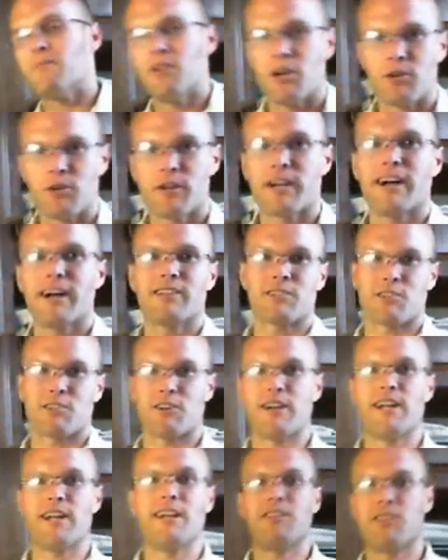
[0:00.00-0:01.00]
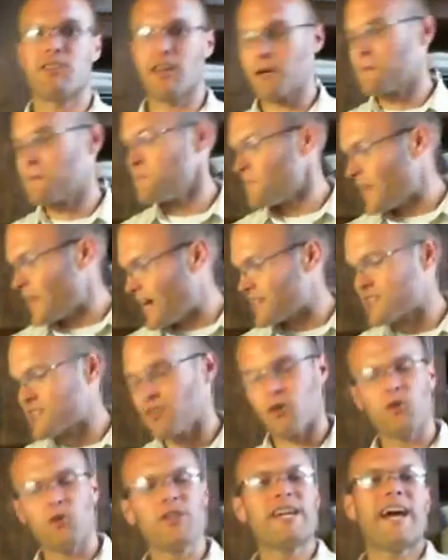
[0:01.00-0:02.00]
no cuts or anything, as
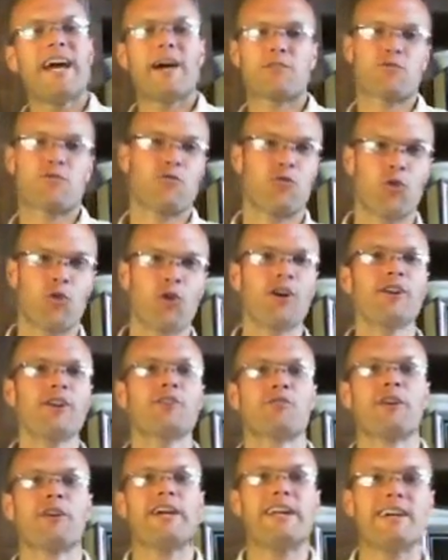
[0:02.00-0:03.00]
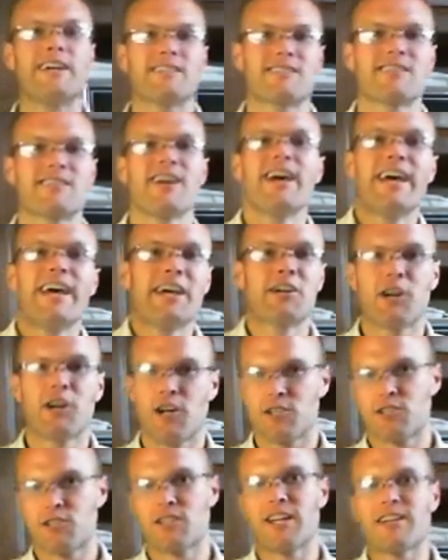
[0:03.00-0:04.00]
it only has 4 ingredients. It
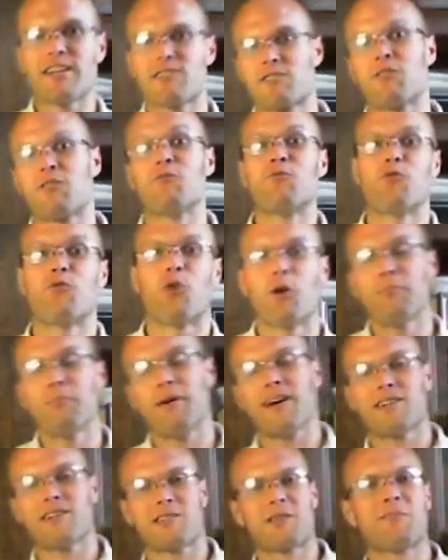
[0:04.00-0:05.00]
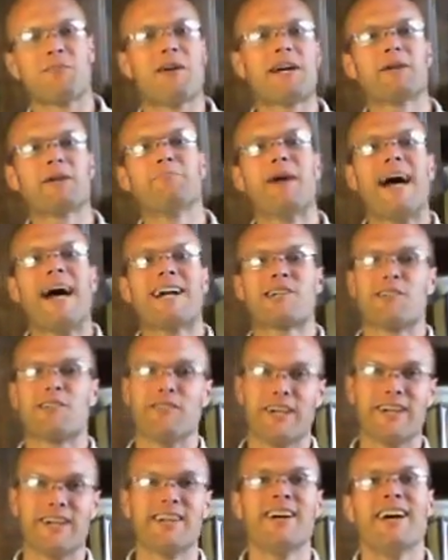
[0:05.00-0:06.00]
costs less than $4 to make a batch of
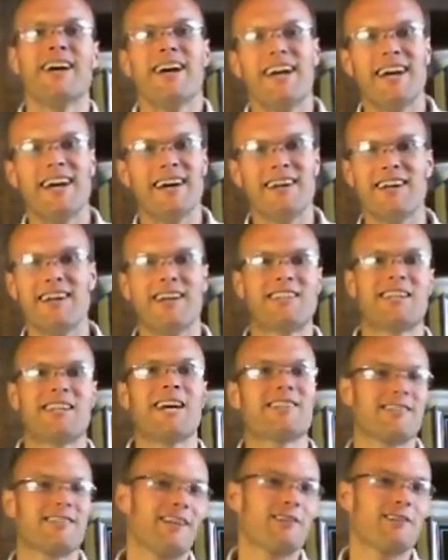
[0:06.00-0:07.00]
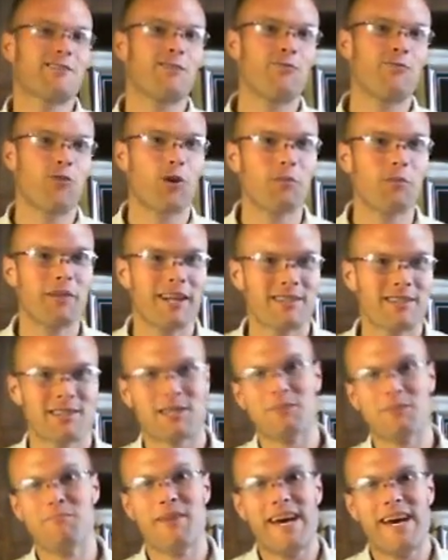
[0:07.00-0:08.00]
it, and it takes less than 4 minutes
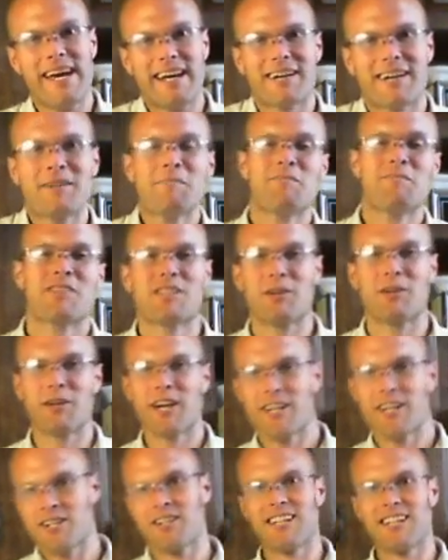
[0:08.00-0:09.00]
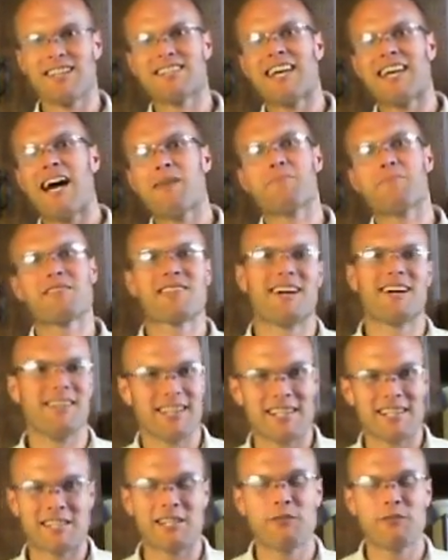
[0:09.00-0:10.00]
to make. So get your little timers out.
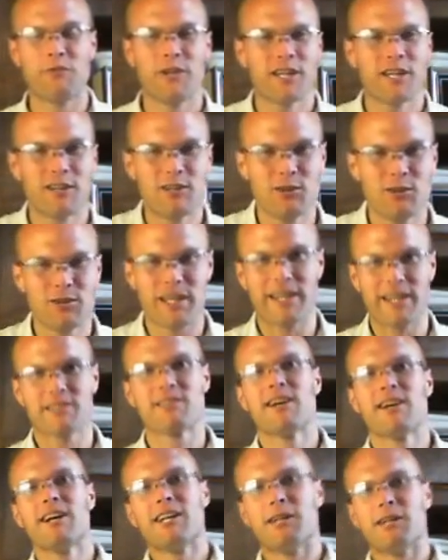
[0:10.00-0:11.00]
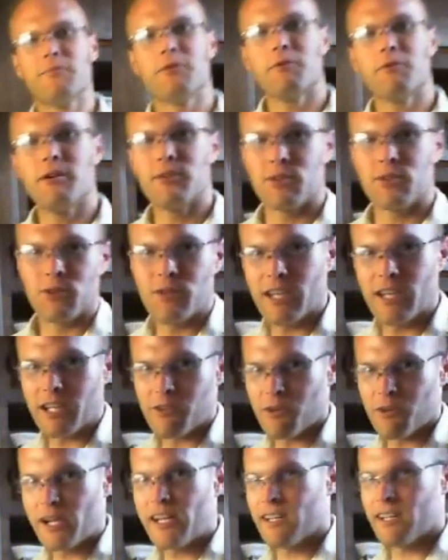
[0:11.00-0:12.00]
Let's see if we can do this. Let me run through the
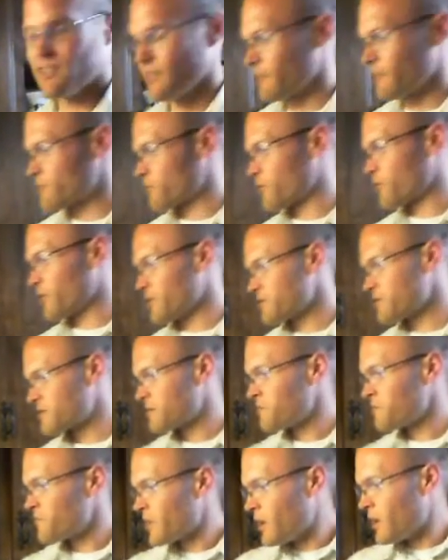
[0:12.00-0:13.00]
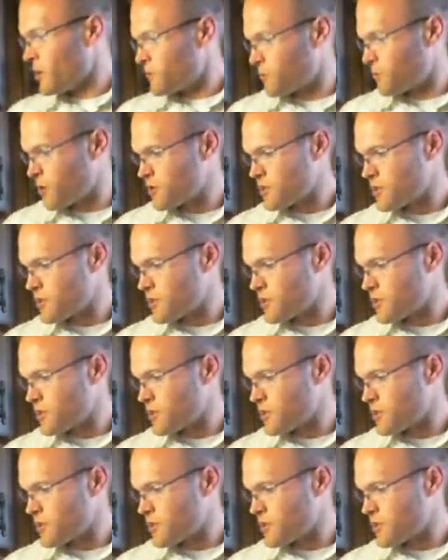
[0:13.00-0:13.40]
ingredient list first. First